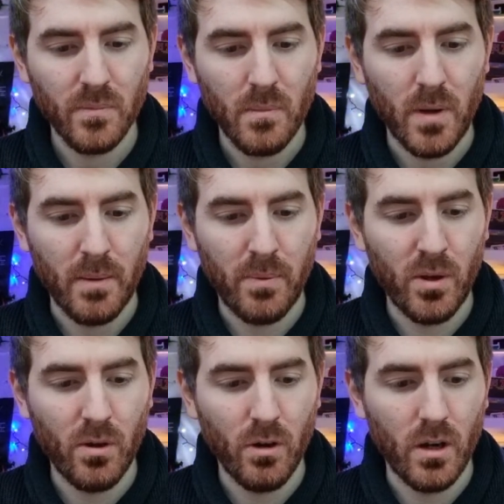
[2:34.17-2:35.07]
by
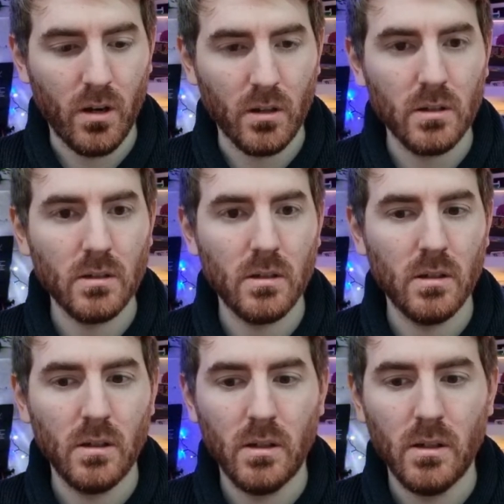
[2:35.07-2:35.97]
Pure Arts.
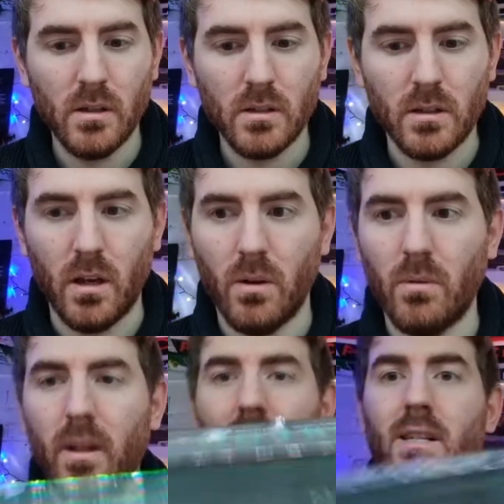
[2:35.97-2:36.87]
So
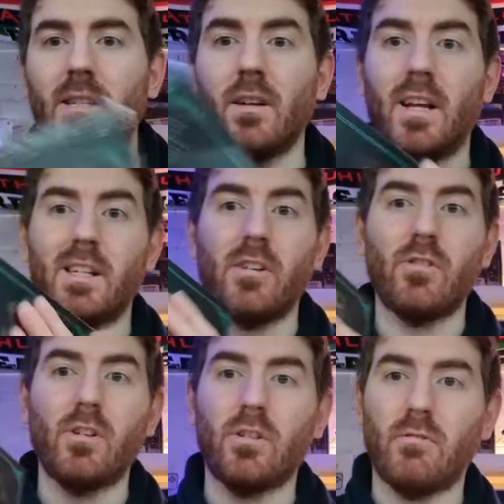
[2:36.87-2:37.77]
that's literally
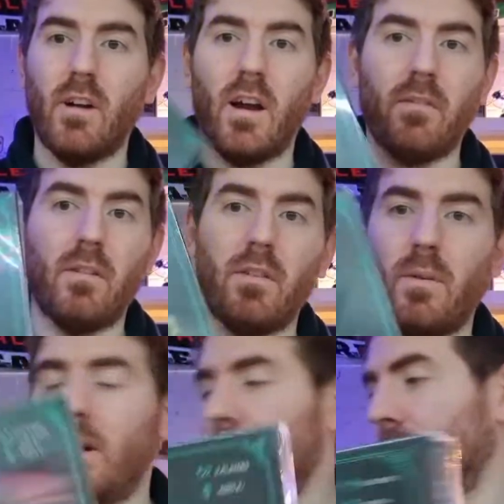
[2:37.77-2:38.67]
just arrived a few
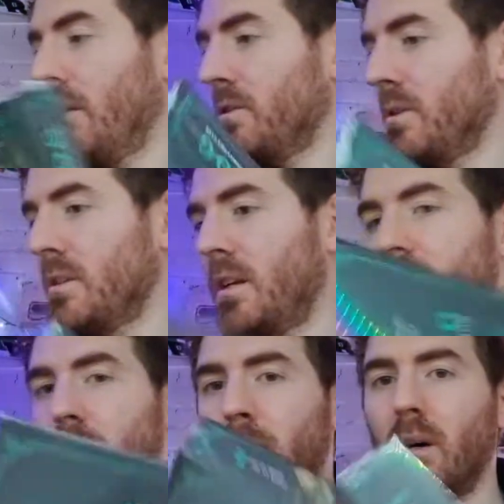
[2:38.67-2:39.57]
hours ago, so it's still in
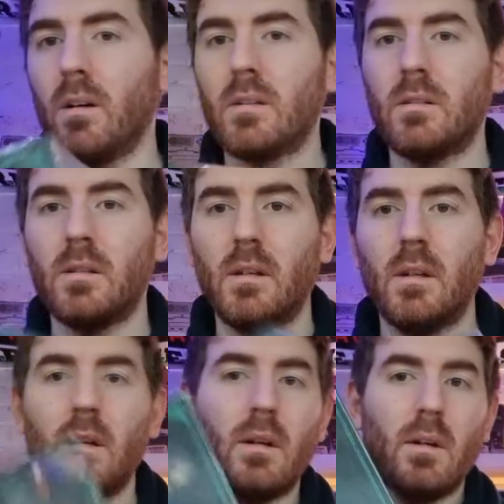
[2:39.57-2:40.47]
its box.
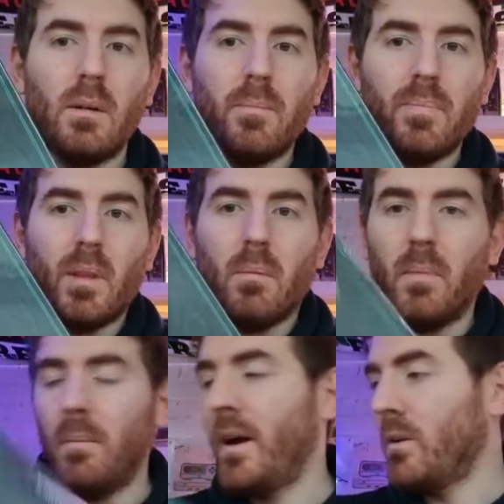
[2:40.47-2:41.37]
And I
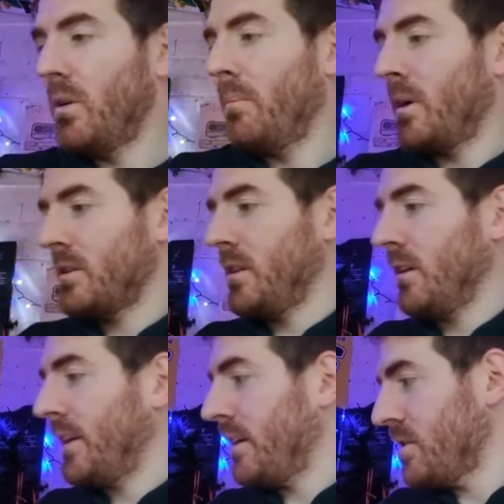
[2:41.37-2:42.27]
might do an unboxing on
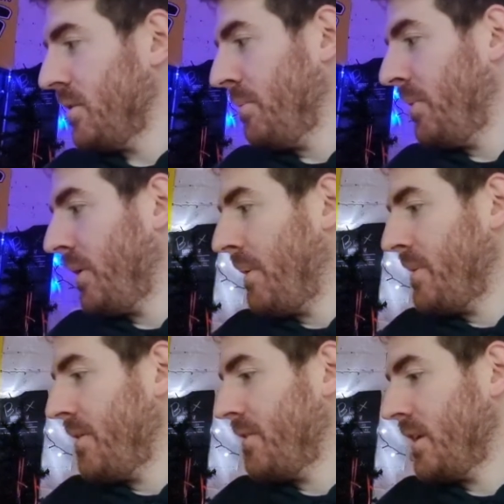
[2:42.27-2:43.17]
that at some point. I'm
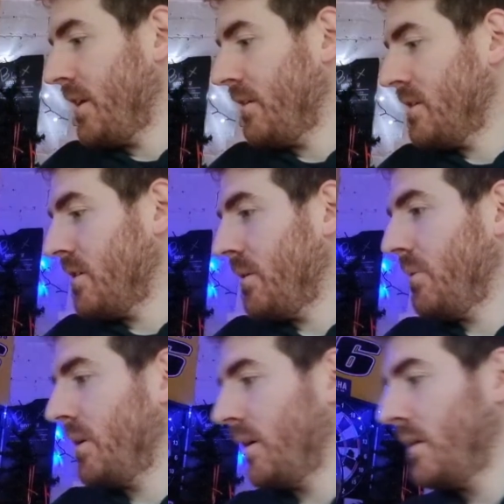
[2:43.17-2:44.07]
definitely going
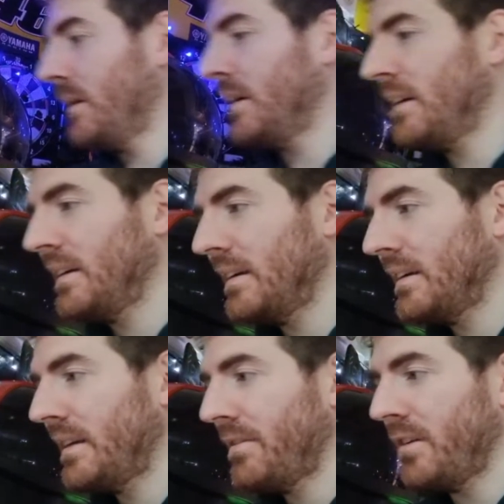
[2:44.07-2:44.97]
to
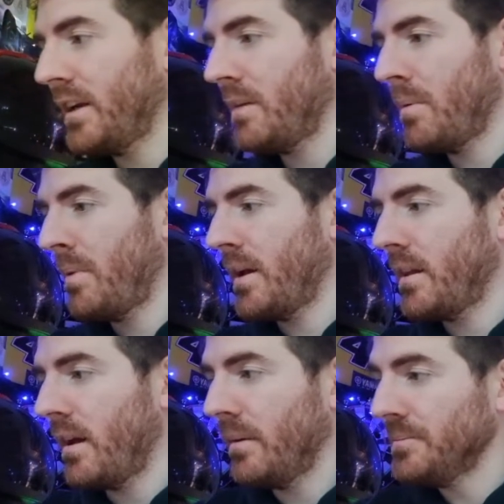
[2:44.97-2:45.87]
be playing that.